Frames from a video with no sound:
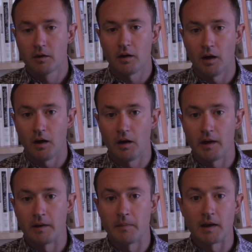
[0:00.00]

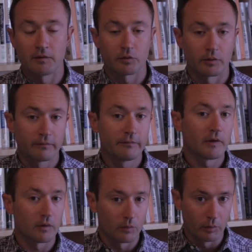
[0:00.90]
and made it sort of
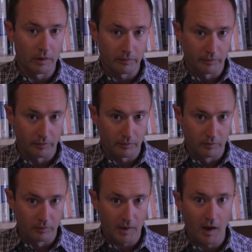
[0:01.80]
fit with
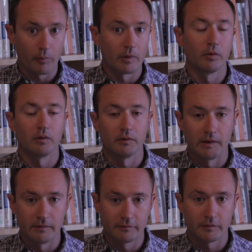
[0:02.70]
how people
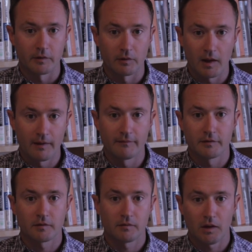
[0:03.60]
lived their lives,